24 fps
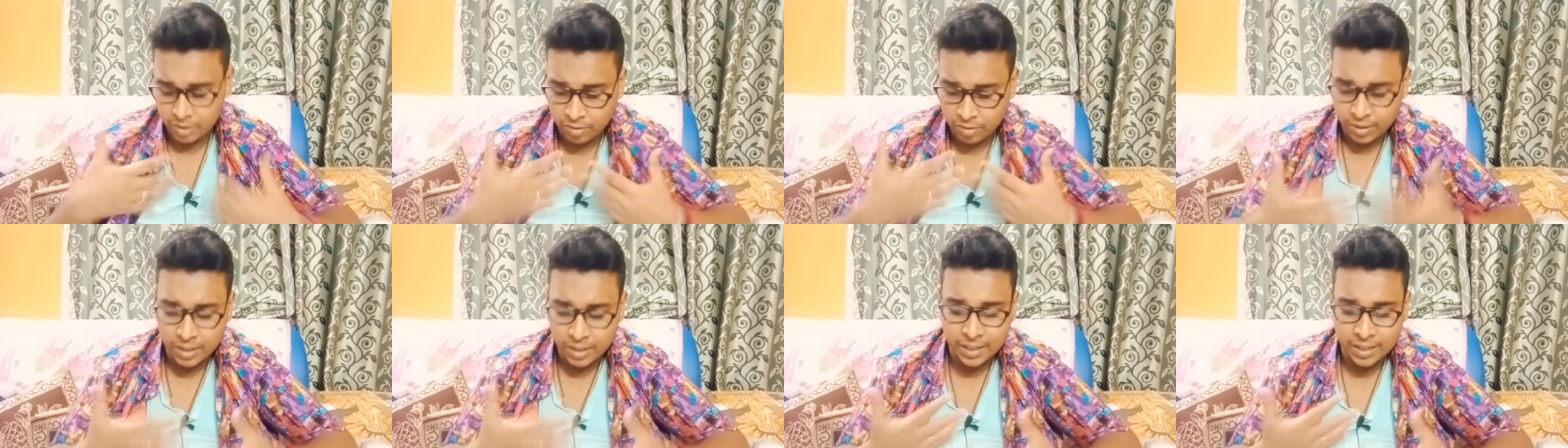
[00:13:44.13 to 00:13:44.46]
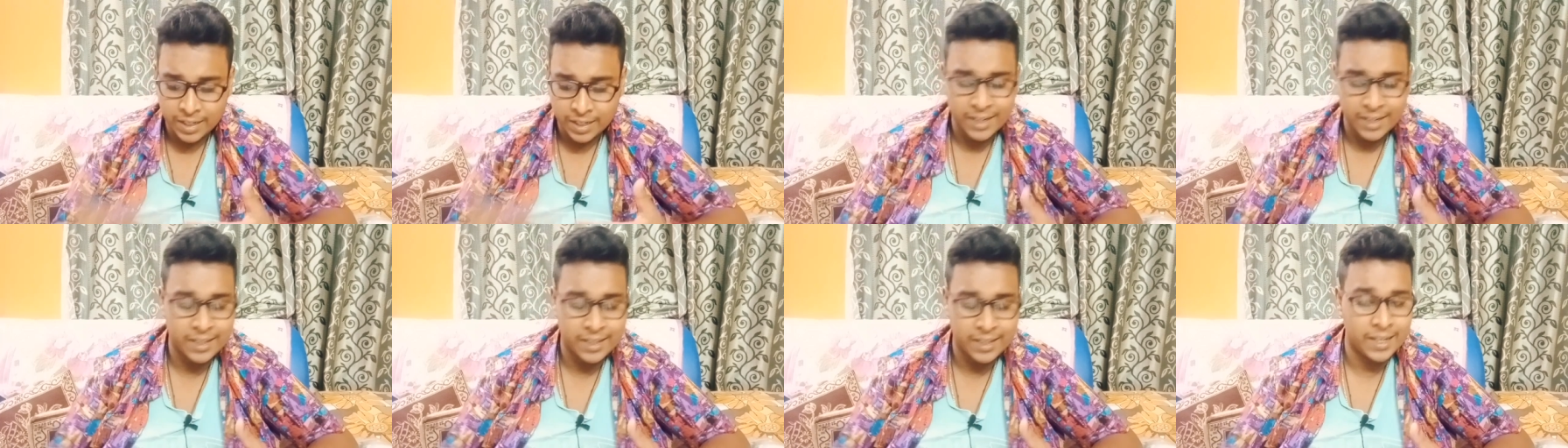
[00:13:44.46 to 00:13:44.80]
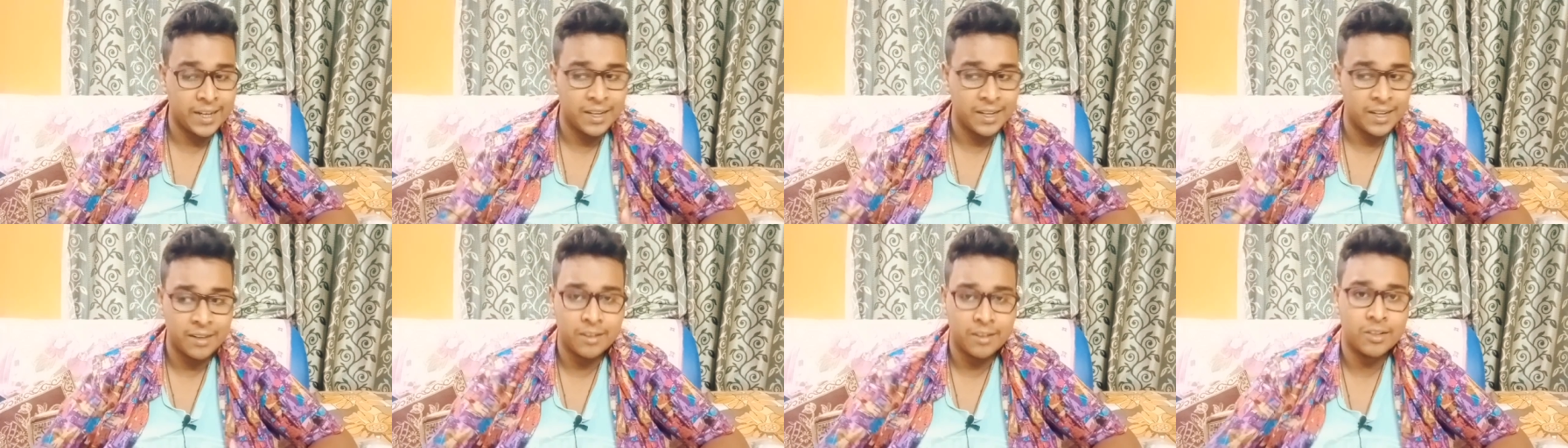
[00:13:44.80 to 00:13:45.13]
can get
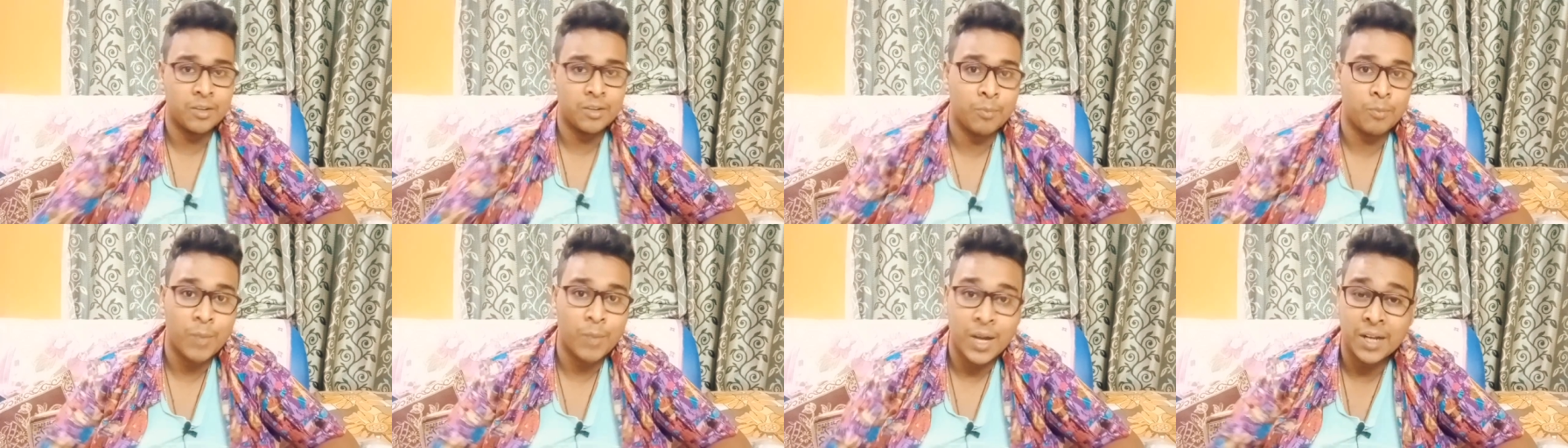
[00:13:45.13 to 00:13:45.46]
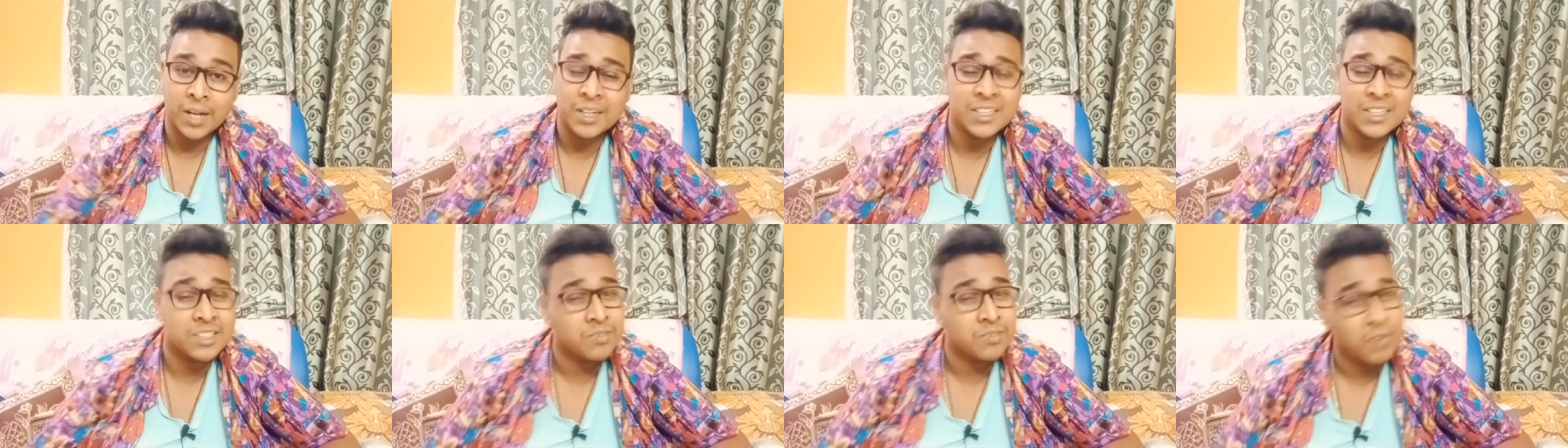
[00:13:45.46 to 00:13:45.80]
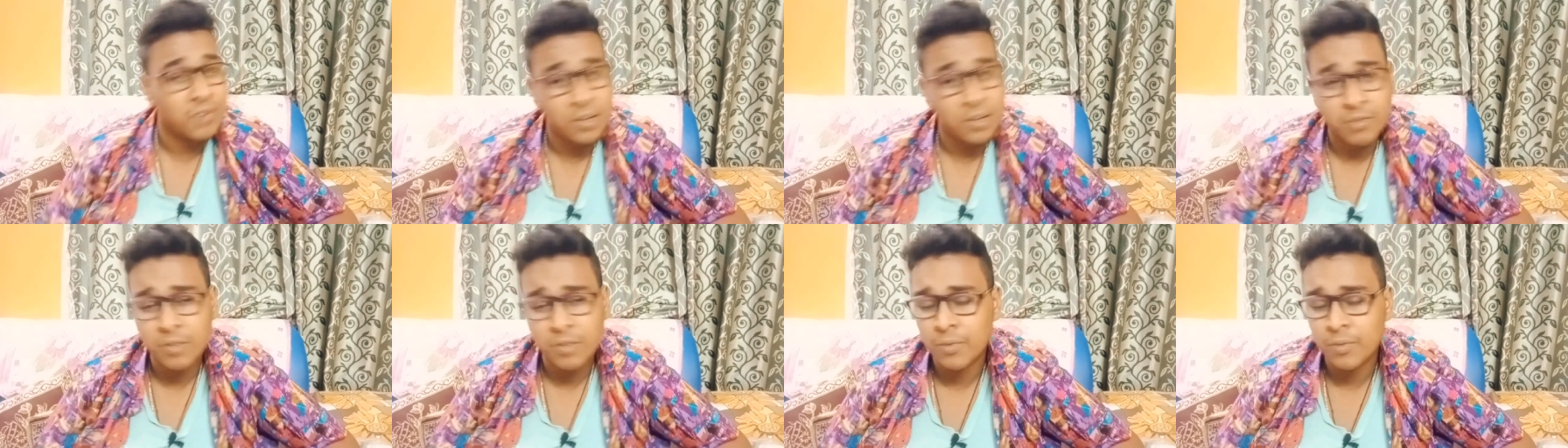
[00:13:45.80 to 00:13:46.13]
that the manga is
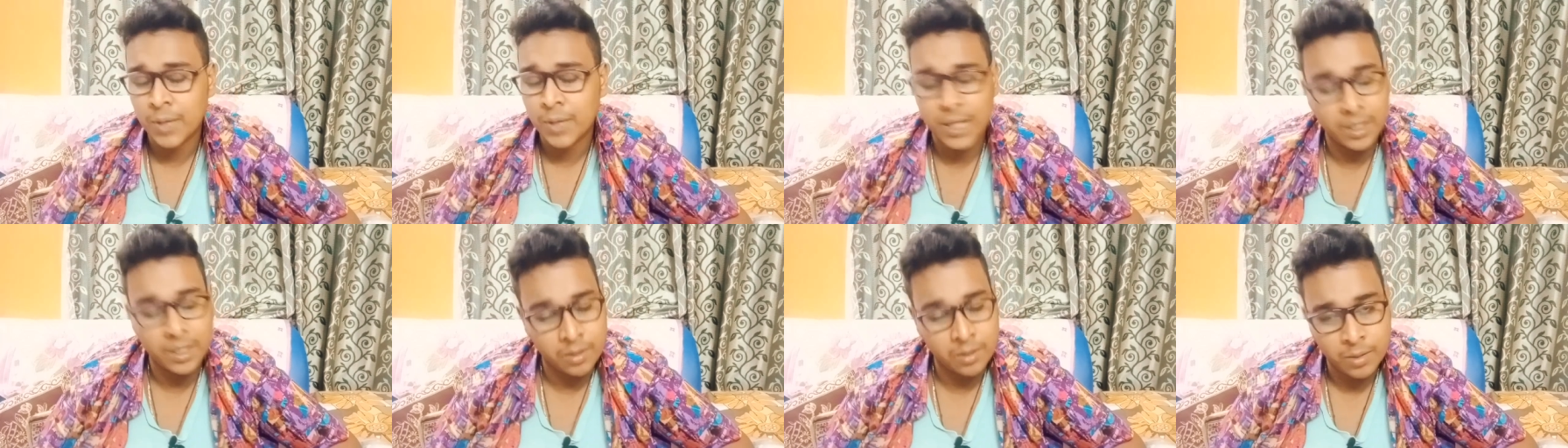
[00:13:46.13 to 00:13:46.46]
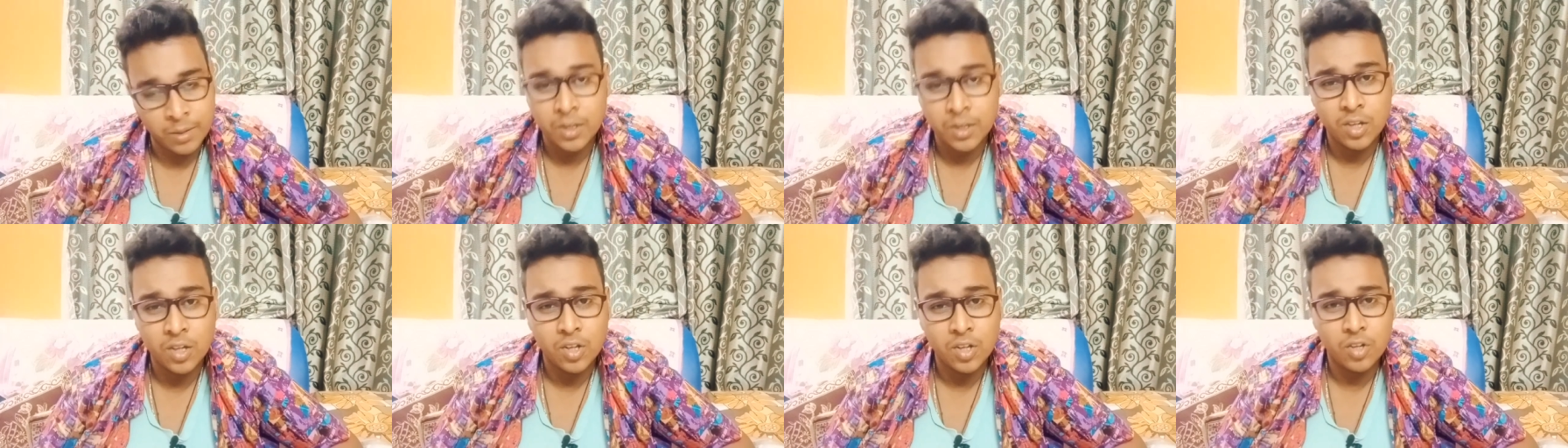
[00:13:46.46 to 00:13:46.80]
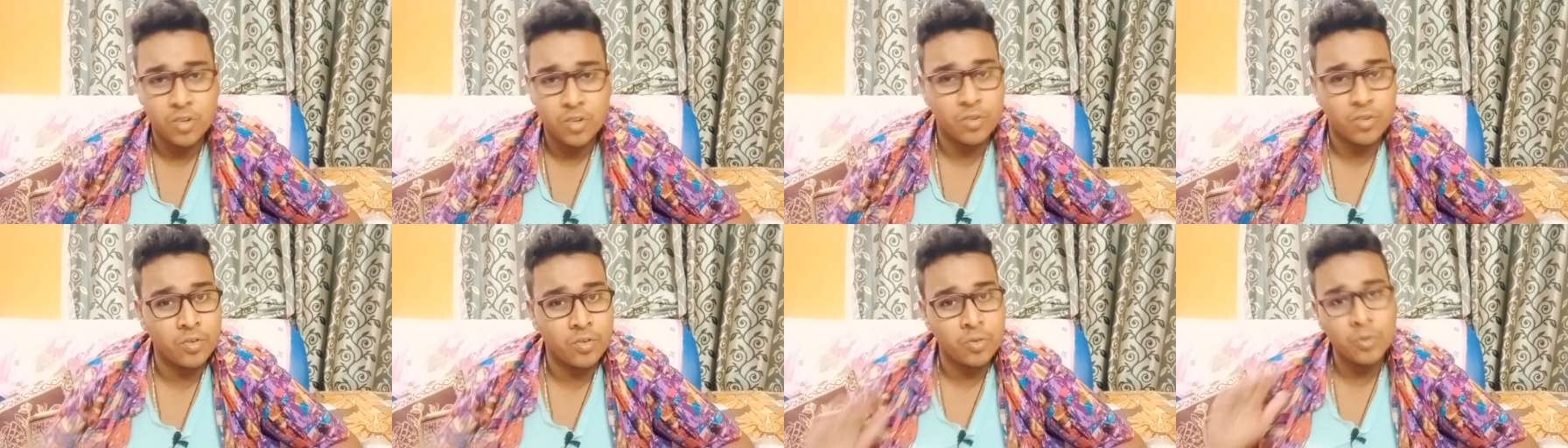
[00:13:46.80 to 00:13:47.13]
far better.
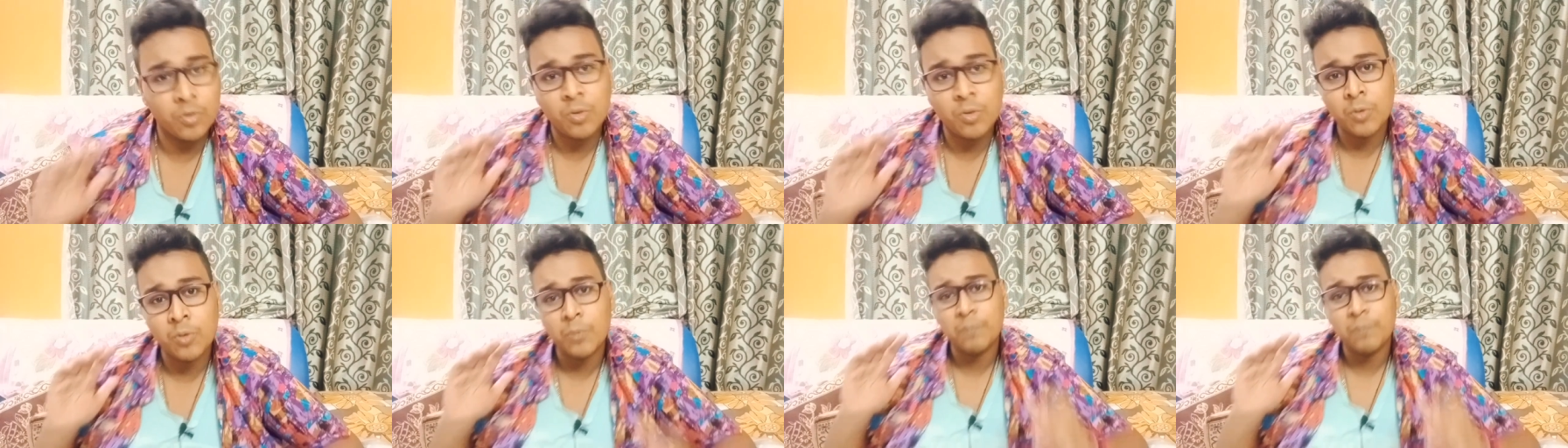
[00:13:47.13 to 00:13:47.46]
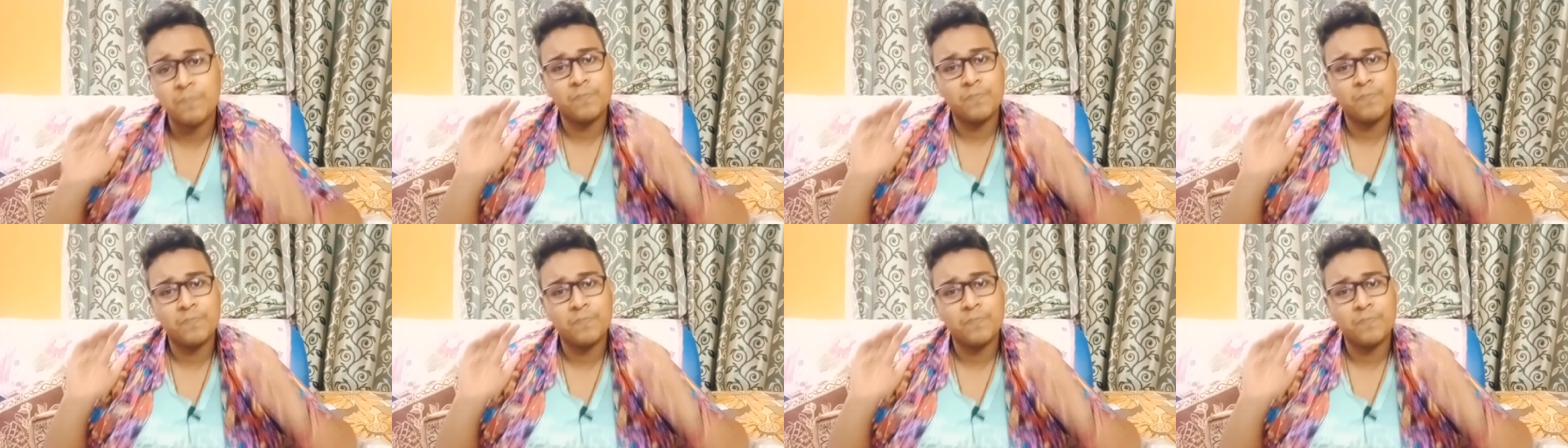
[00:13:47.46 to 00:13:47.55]
So